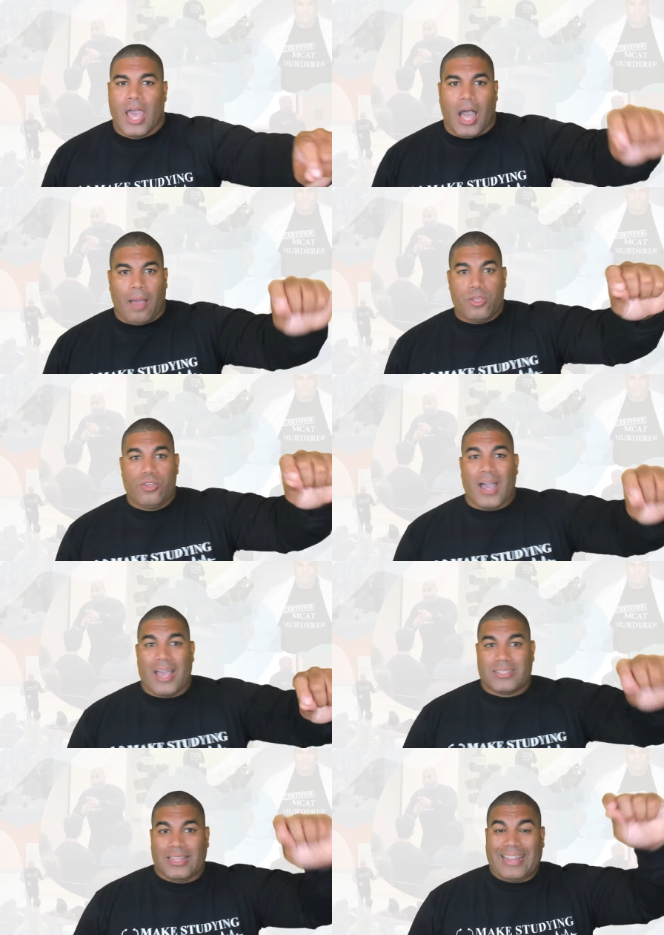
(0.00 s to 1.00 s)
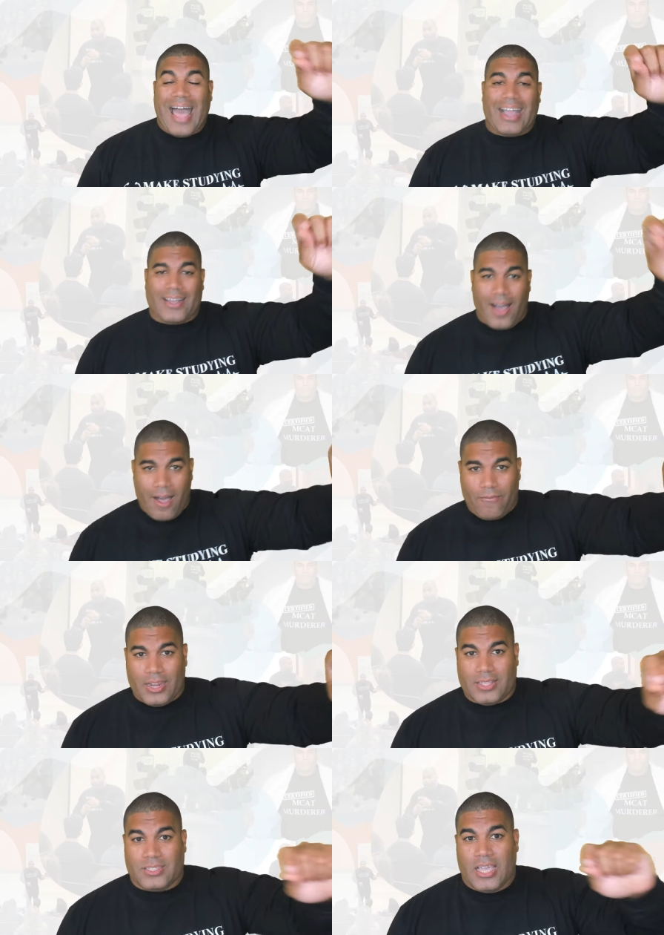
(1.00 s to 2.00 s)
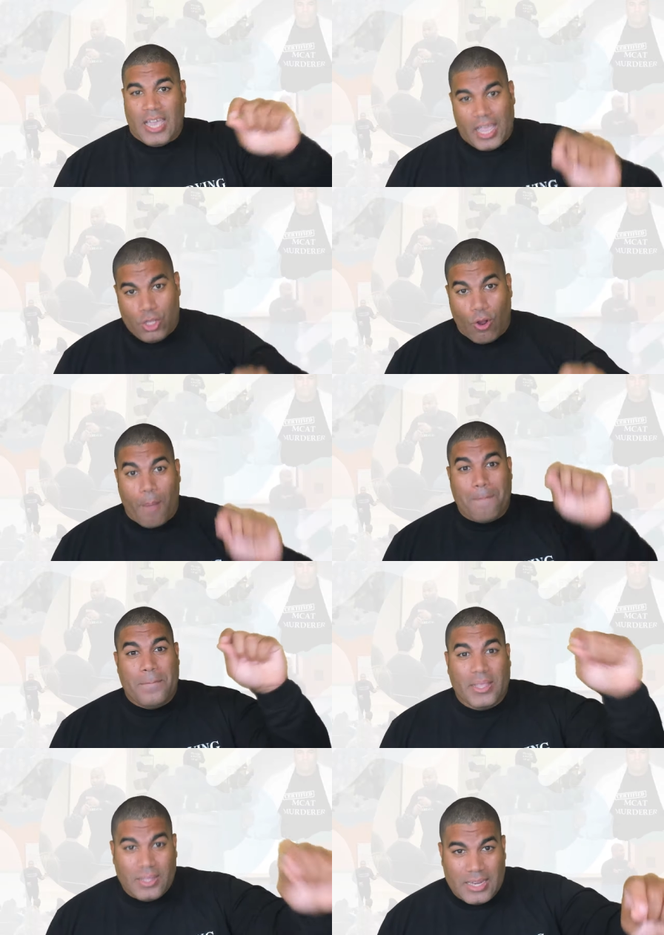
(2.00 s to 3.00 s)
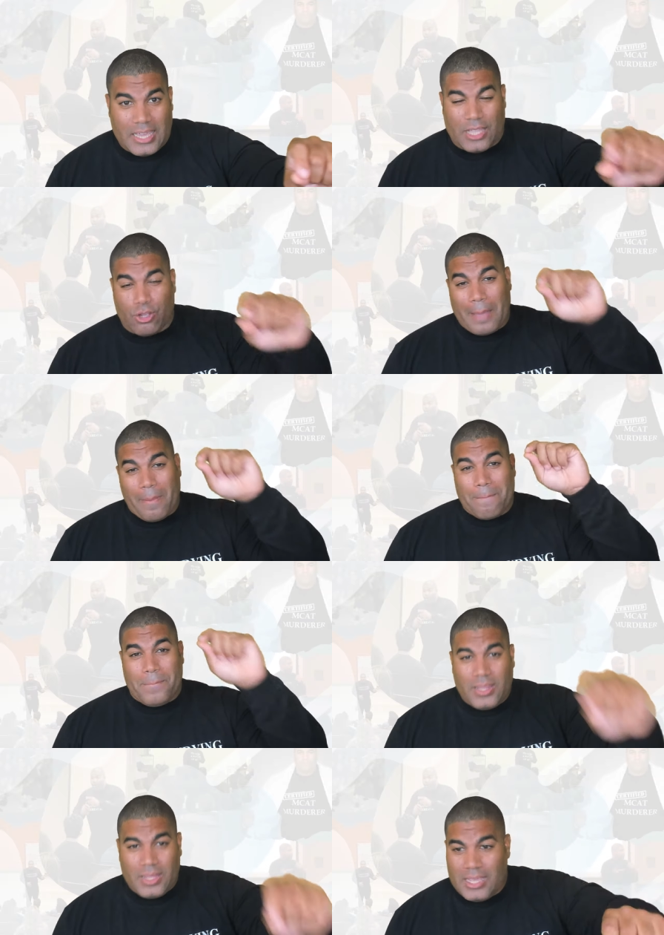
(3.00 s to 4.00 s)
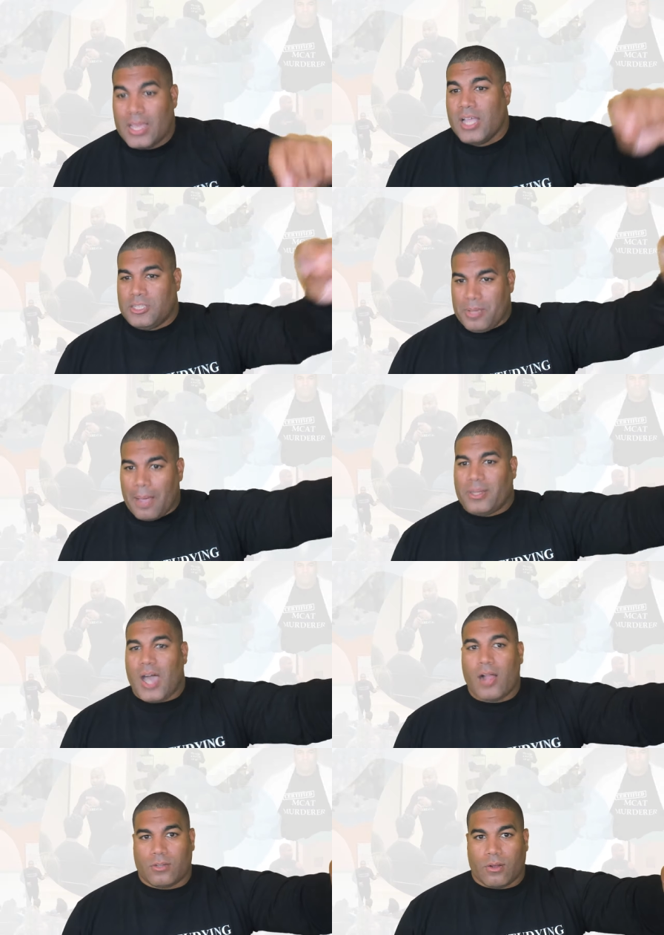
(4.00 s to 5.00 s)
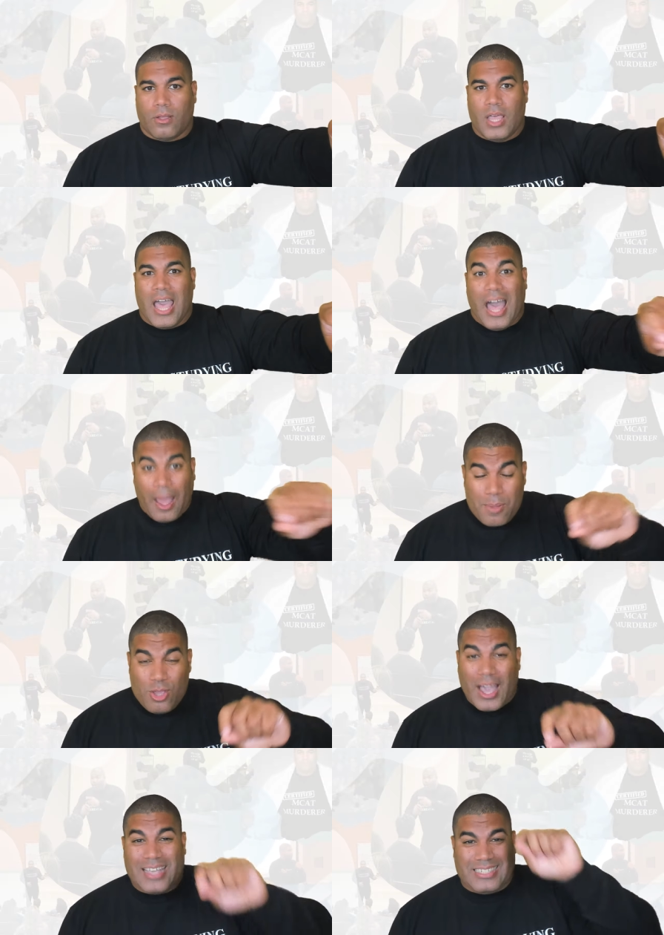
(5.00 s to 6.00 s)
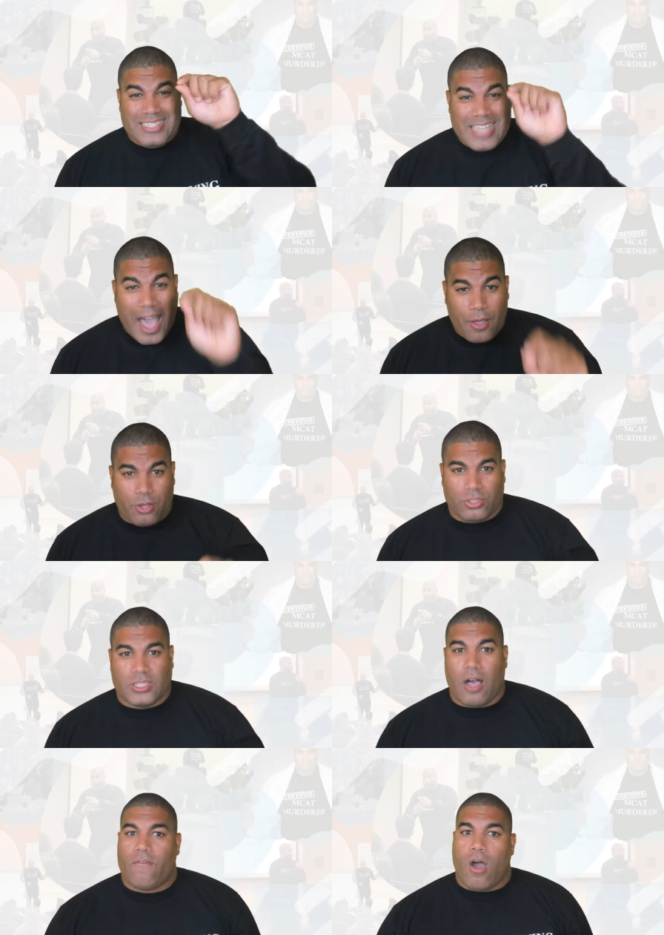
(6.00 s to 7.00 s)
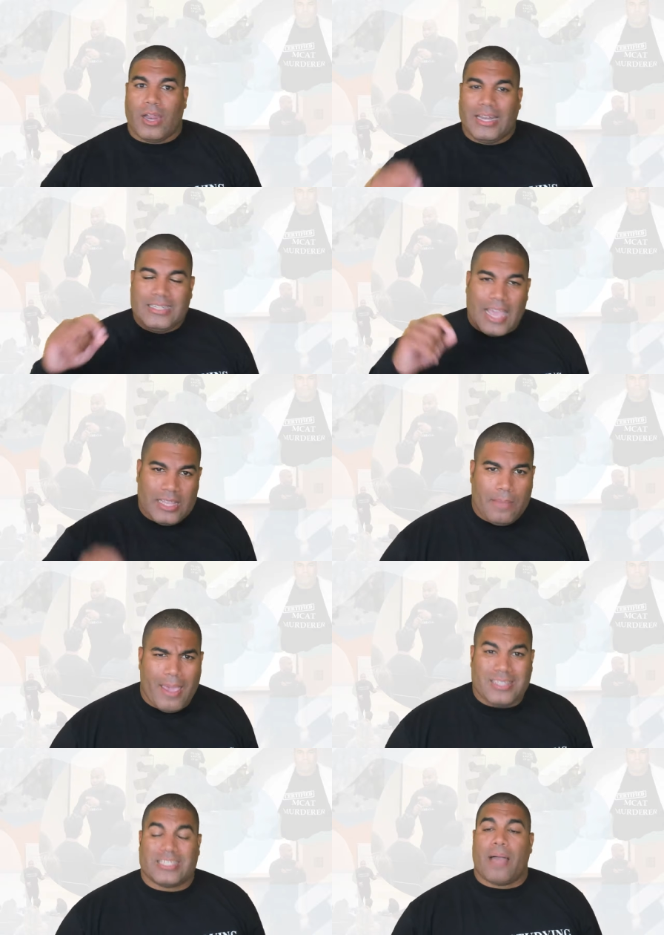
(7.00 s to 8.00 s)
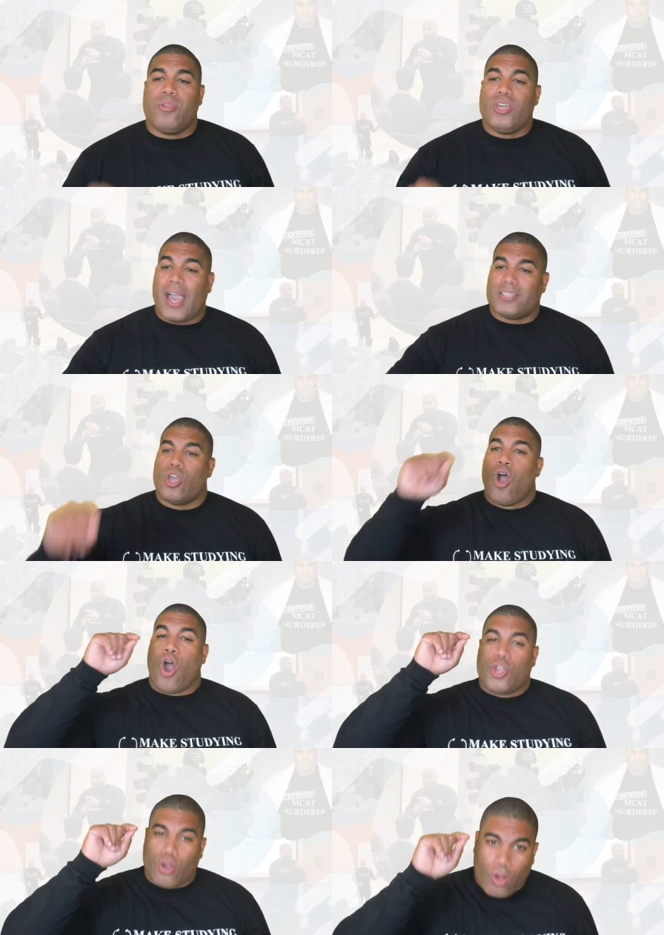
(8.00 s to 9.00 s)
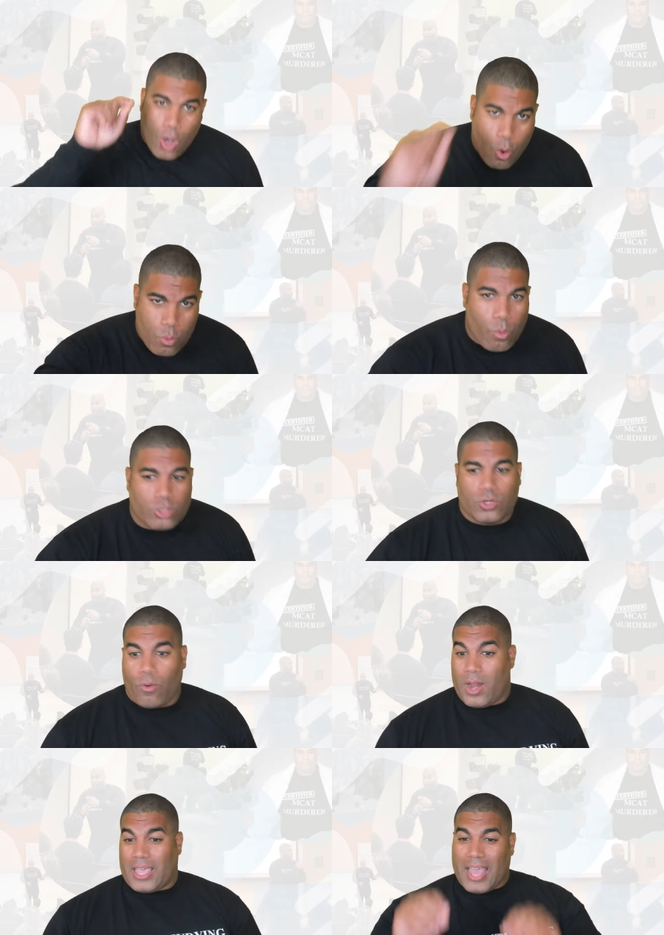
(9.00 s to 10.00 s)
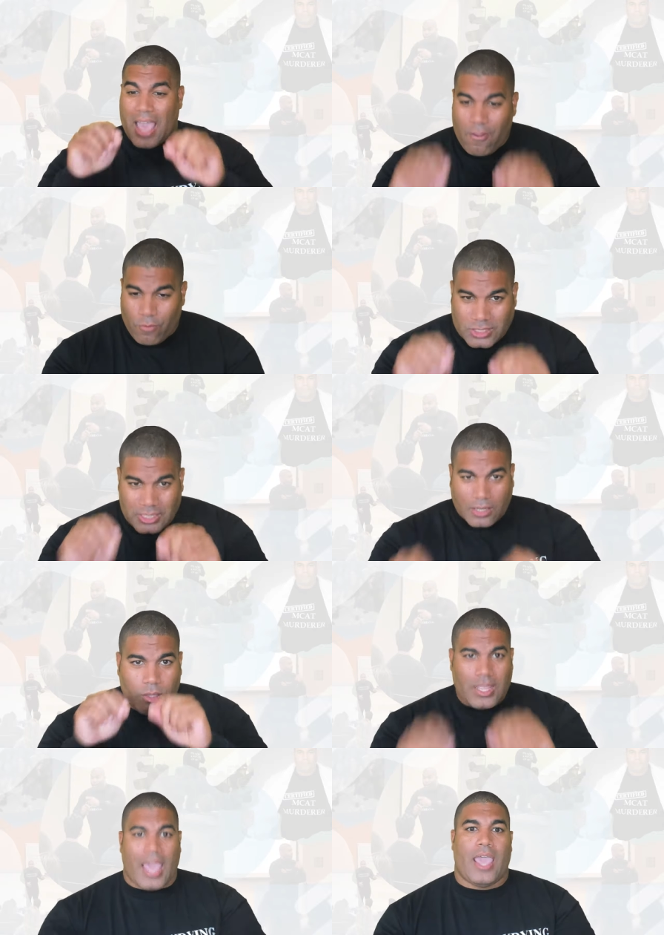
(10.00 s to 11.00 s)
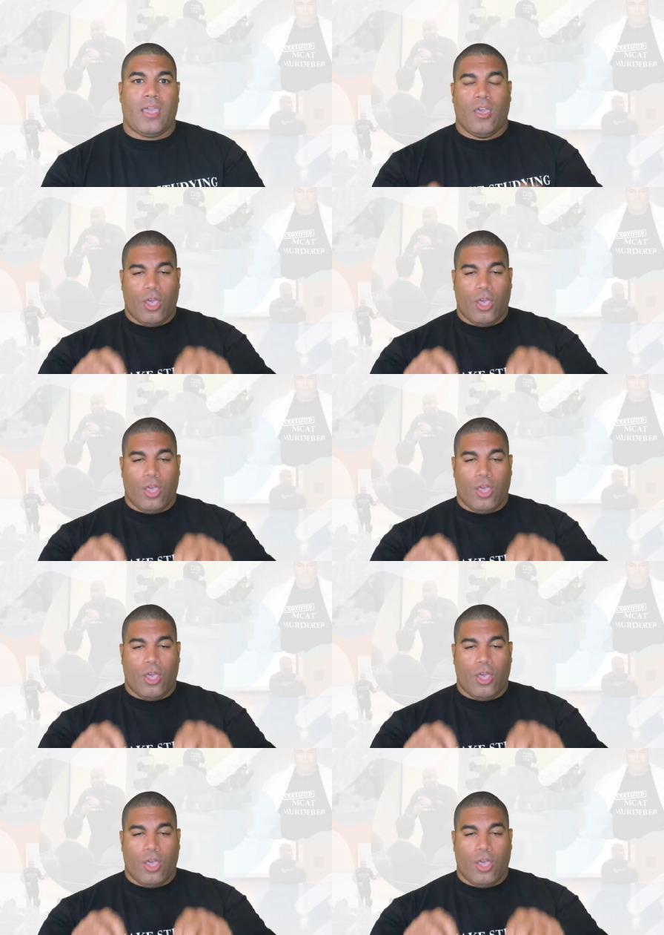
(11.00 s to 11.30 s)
How many of you guys lack confidence in your ability, in your capability to become a doctor? How many of you guys doubt yourself on a daily basis? How many of you guys are your own worst critic and every single day